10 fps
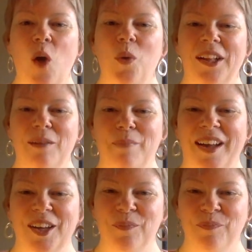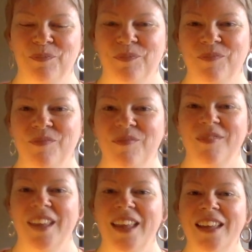Welcome back.
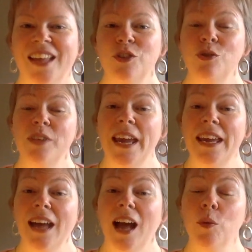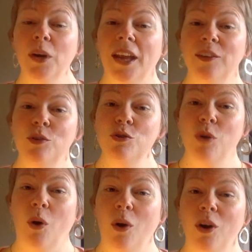Today I would like to
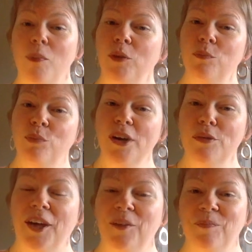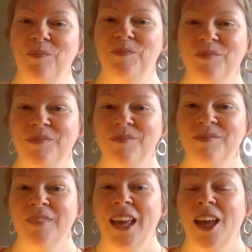talk about breathing.
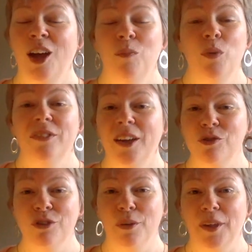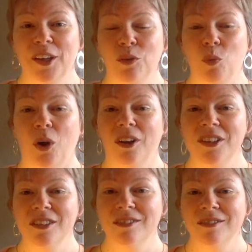Most natural thing in the
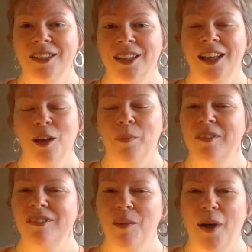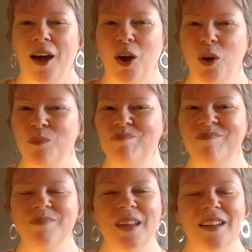world, but somehow
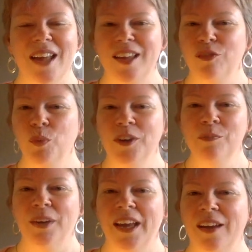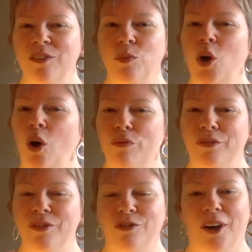as wind players we
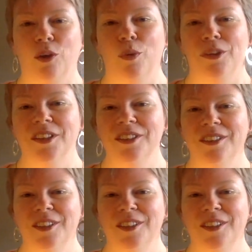often struggle with it.